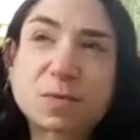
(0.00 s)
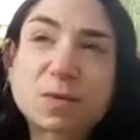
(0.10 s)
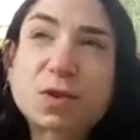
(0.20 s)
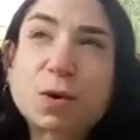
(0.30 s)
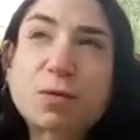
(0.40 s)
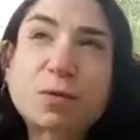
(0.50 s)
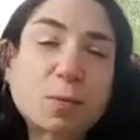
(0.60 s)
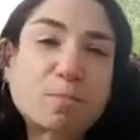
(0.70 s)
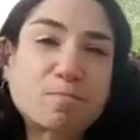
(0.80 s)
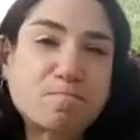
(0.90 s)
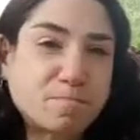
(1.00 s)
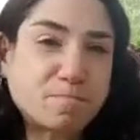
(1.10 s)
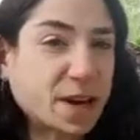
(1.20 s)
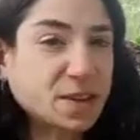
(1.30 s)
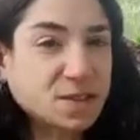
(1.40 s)
So for your
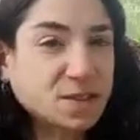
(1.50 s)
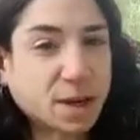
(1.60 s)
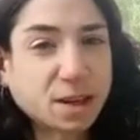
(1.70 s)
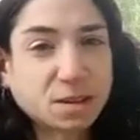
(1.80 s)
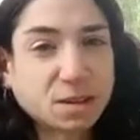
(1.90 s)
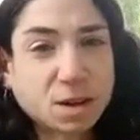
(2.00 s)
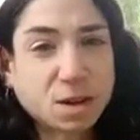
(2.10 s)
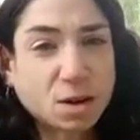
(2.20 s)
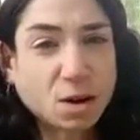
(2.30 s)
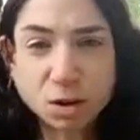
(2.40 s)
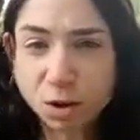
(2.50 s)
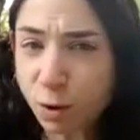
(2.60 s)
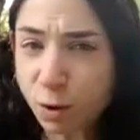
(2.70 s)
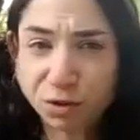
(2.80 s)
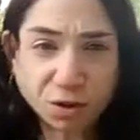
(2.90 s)
best bet, you
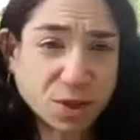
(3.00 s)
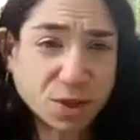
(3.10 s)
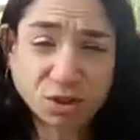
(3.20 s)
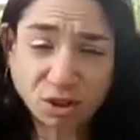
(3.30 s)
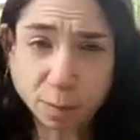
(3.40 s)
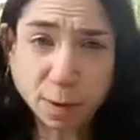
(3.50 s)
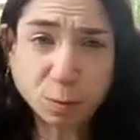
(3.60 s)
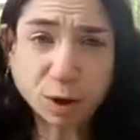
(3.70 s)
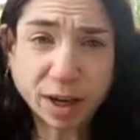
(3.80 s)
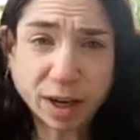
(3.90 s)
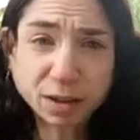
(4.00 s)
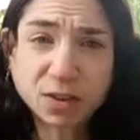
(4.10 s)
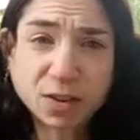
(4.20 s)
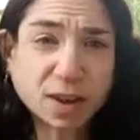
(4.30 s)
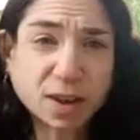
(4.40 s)
always start with the chickpea brine because
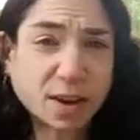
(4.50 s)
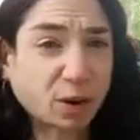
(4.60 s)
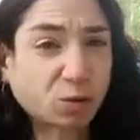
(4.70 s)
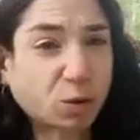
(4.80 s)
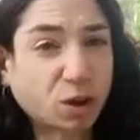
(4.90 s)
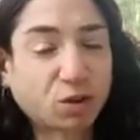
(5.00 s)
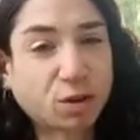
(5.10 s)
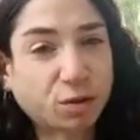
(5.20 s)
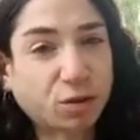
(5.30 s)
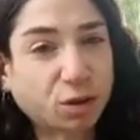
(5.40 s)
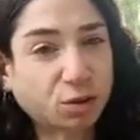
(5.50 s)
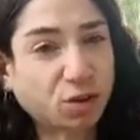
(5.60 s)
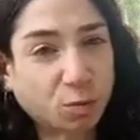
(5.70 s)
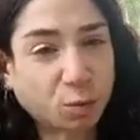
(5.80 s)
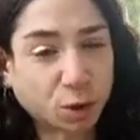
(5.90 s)
it has the best ratio of starches
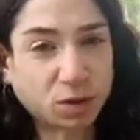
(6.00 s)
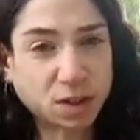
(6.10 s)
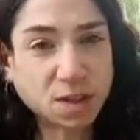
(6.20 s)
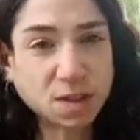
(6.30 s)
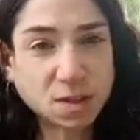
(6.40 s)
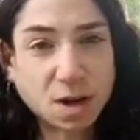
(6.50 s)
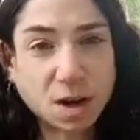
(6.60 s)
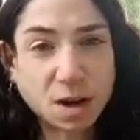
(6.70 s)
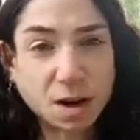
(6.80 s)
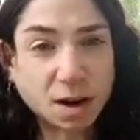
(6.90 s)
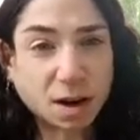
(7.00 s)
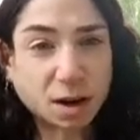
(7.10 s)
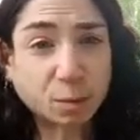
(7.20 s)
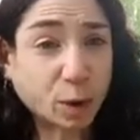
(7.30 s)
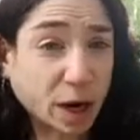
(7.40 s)
and proteins.
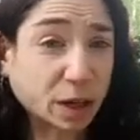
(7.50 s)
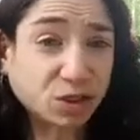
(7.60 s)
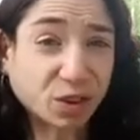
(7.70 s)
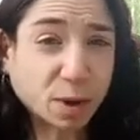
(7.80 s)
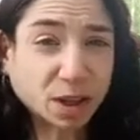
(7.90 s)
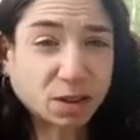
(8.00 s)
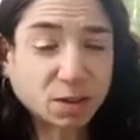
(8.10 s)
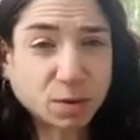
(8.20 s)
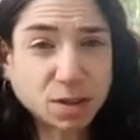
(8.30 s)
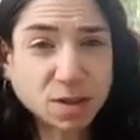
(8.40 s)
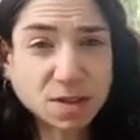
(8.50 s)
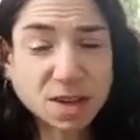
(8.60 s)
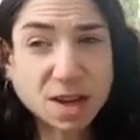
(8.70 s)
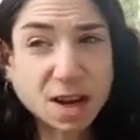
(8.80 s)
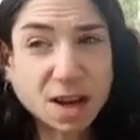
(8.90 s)
Brand does make a difference.
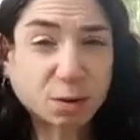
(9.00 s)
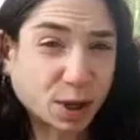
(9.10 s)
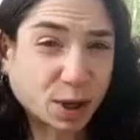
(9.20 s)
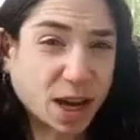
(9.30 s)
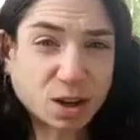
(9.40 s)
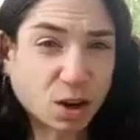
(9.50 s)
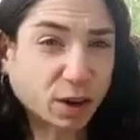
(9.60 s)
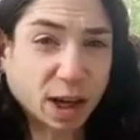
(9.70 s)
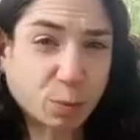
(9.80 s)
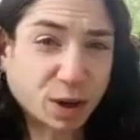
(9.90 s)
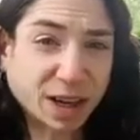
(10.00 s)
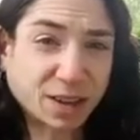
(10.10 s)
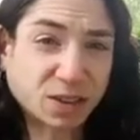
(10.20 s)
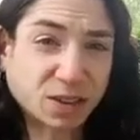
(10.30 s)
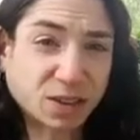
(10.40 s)
I really hate calling out
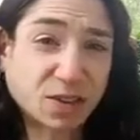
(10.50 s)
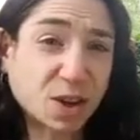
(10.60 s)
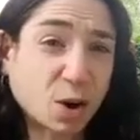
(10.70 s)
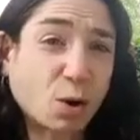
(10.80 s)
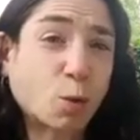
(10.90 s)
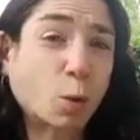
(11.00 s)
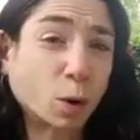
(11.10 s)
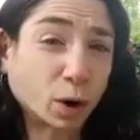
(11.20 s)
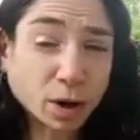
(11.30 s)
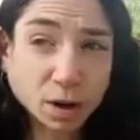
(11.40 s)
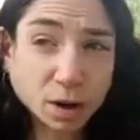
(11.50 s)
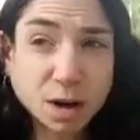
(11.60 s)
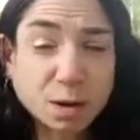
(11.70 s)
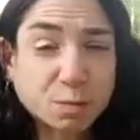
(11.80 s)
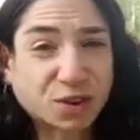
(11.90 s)
brands because they all work,
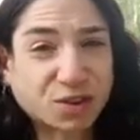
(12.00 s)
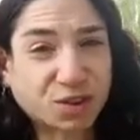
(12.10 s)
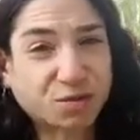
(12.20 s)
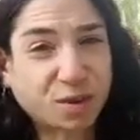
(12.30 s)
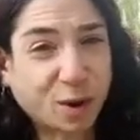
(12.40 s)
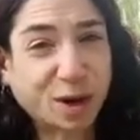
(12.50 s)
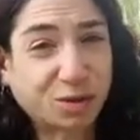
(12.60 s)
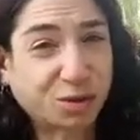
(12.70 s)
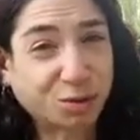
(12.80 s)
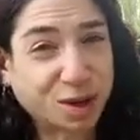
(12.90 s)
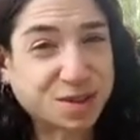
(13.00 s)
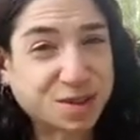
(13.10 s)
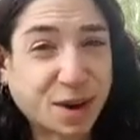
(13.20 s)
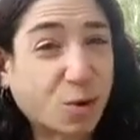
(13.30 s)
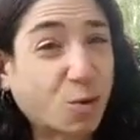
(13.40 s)
but it's just varying degrees
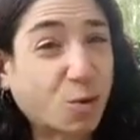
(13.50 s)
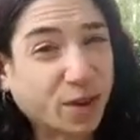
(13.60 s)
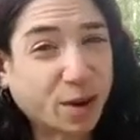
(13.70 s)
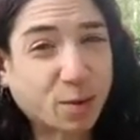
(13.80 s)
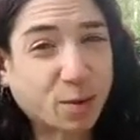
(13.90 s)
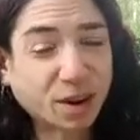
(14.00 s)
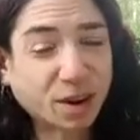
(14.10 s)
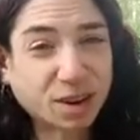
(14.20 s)
of how well they work.